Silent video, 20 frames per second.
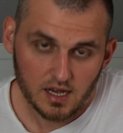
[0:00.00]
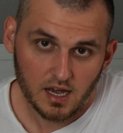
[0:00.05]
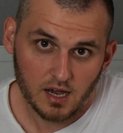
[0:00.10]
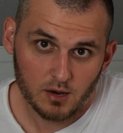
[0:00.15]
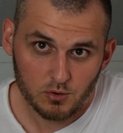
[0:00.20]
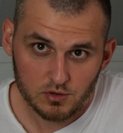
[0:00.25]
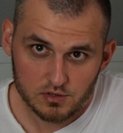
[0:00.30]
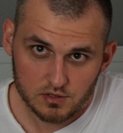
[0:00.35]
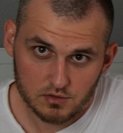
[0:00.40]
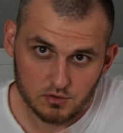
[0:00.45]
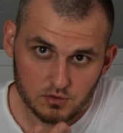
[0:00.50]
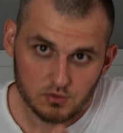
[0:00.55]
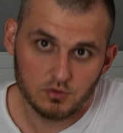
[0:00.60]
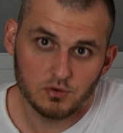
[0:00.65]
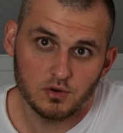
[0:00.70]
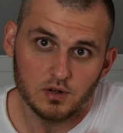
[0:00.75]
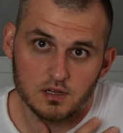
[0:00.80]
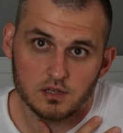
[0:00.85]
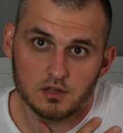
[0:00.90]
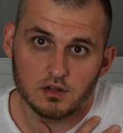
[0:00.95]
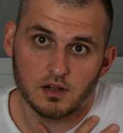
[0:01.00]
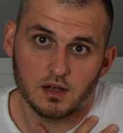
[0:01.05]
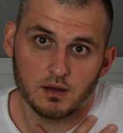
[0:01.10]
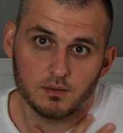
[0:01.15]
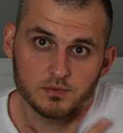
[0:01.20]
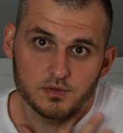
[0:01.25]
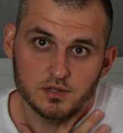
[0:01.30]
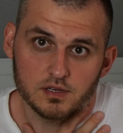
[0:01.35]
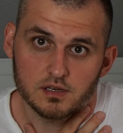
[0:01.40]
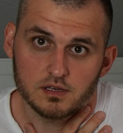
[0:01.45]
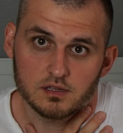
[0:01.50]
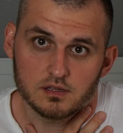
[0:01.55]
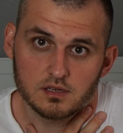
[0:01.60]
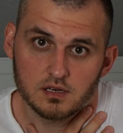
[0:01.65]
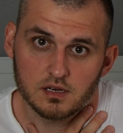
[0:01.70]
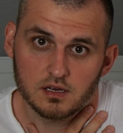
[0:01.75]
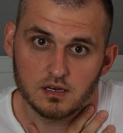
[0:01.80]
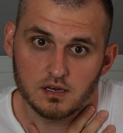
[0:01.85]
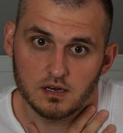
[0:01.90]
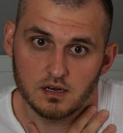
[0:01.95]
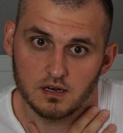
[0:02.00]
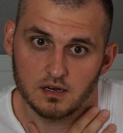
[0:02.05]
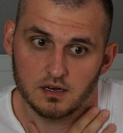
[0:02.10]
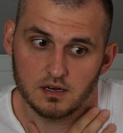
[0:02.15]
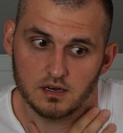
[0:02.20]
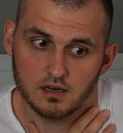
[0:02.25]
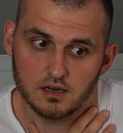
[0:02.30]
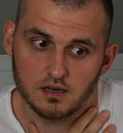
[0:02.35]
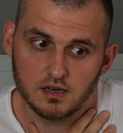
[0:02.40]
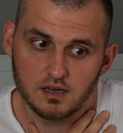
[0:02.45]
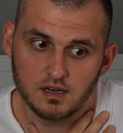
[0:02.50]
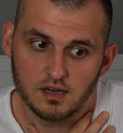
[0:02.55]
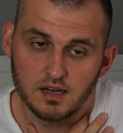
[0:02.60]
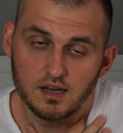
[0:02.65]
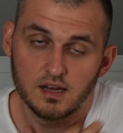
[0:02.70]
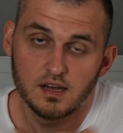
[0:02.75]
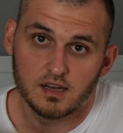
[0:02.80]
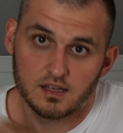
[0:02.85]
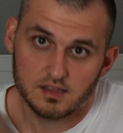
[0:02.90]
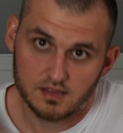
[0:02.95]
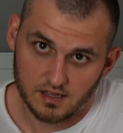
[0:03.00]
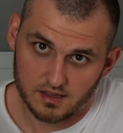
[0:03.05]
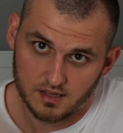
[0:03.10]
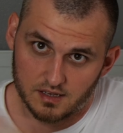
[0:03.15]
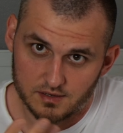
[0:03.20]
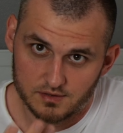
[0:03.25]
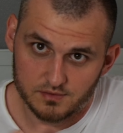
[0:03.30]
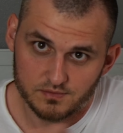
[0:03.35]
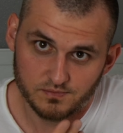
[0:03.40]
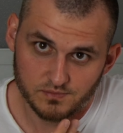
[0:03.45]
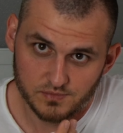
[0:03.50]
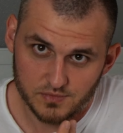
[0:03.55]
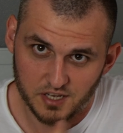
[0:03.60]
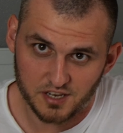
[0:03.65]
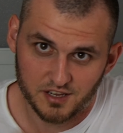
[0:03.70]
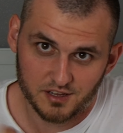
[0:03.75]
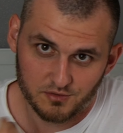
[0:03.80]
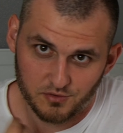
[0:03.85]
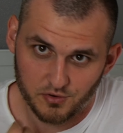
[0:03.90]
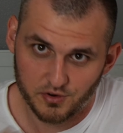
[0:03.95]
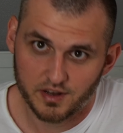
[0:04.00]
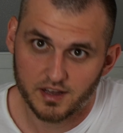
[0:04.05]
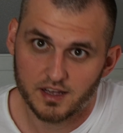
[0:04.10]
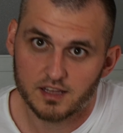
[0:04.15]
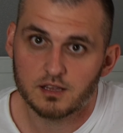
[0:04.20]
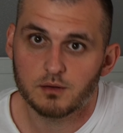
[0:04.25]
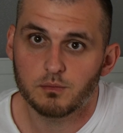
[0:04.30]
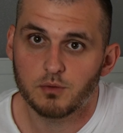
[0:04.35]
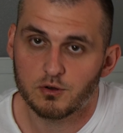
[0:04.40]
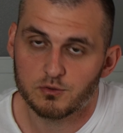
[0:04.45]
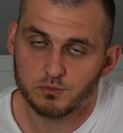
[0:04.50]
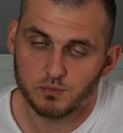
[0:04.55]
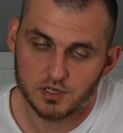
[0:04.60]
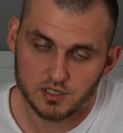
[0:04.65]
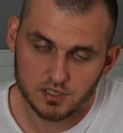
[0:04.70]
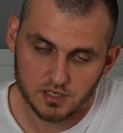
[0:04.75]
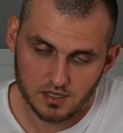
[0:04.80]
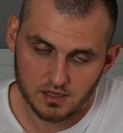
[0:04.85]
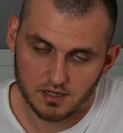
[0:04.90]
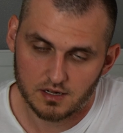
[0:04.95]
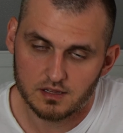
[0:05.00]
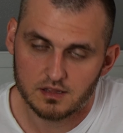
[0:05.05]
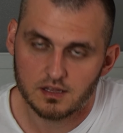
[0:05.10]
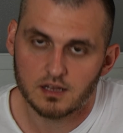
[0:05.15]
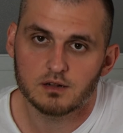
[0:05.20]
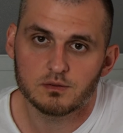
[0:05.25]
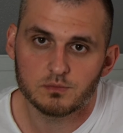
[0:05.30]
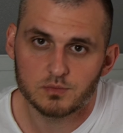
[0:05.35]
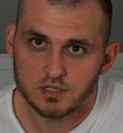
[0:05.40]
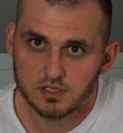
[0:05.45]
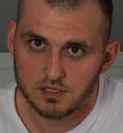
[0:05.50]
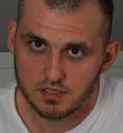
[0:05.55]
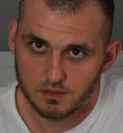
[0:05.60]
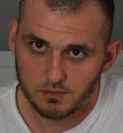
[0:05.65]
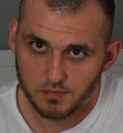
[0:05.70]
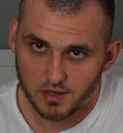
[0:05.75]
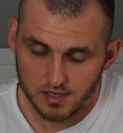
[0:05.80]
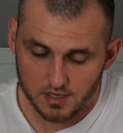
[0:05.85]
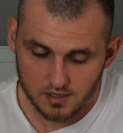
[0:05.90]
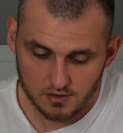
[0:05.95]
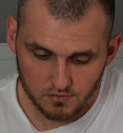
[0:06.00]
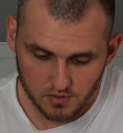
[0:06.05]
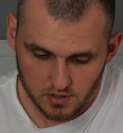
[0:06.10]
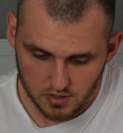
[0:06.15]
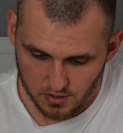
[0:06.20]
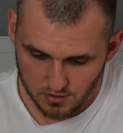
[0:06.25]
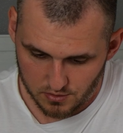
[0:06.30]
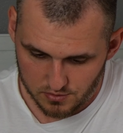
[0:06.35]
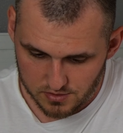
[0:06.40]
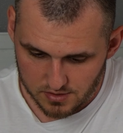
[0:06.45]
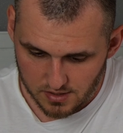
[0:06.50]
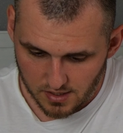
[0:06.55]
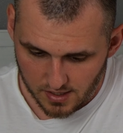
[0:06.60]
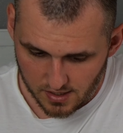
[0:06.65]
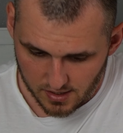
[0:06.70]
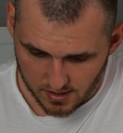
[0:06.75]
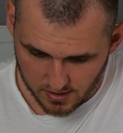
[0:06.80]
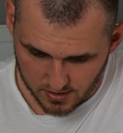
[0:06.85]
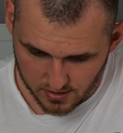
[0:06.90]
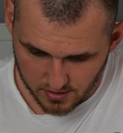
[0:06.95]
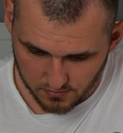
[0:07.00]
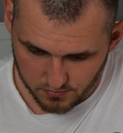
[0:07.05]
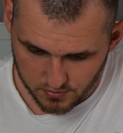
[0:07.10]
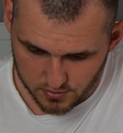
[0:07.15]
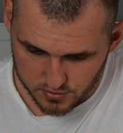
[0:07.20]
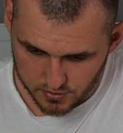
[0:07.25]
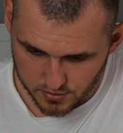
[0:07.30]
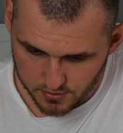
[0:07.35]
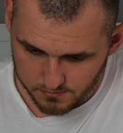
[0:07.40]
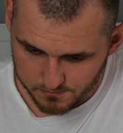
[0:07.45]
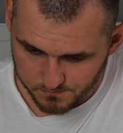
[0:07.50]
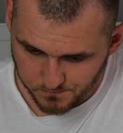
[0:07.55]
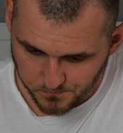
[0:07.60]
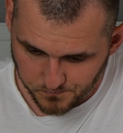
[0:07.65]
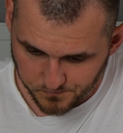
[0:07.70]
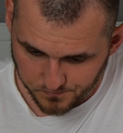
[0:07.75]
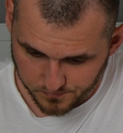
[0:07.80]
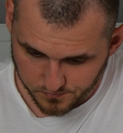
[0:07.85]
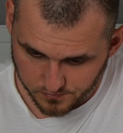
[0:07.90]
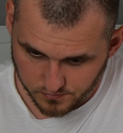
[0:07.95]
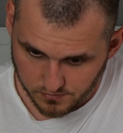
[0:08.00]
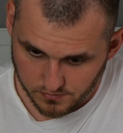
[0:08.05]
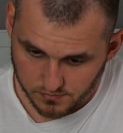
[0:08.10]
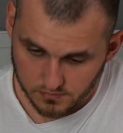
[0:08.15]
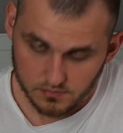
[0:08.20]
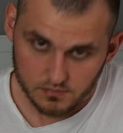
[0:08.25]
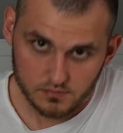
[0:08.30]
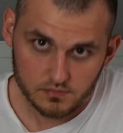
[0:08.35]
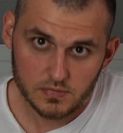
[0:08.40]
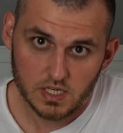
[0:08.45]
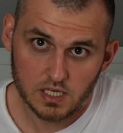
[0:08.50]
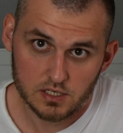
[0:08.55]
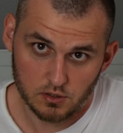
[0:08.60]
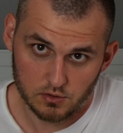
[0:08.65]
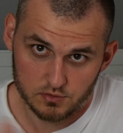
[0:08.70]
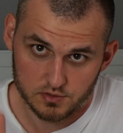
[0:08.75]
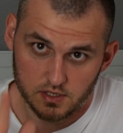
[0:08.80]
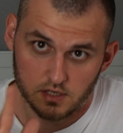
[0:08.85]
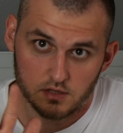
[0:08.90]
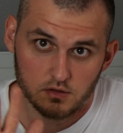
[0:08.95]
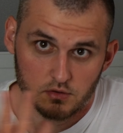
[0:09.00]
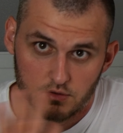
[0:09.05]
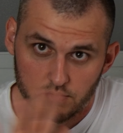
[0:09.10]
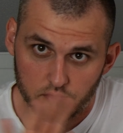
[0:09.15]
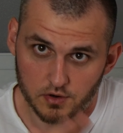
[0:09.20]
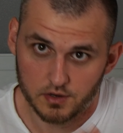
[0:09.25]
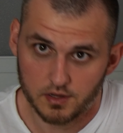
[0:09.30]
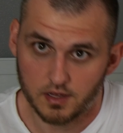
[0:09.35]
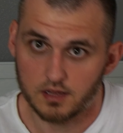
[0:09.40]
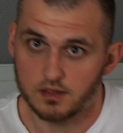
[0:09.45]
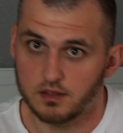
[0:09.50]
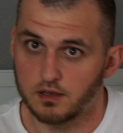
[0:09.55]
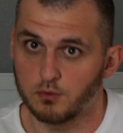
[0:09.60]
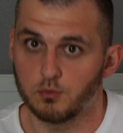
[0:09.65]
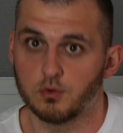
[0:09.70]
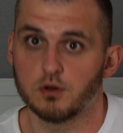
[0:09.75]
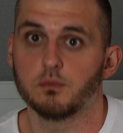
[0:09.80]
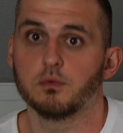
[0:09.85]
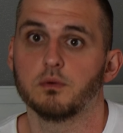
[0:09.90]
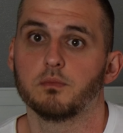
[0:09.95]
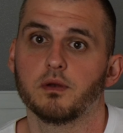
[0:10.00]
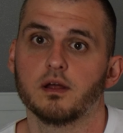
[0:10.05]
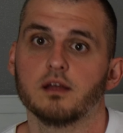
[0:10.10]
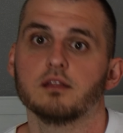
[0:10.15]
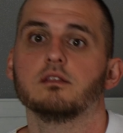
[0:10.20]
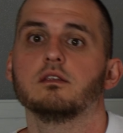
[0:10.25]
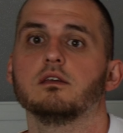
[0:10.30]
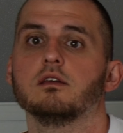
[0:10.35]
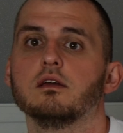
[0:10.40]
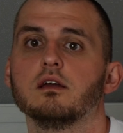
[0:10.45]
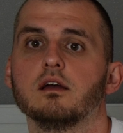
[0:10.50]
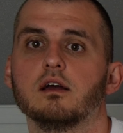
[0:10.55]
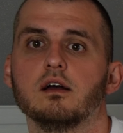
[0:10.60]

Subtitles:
I wanted to do a little update that I didn't forget about my channel, and I'll be still making videos in the future, so stay tuned for that. There will be plenty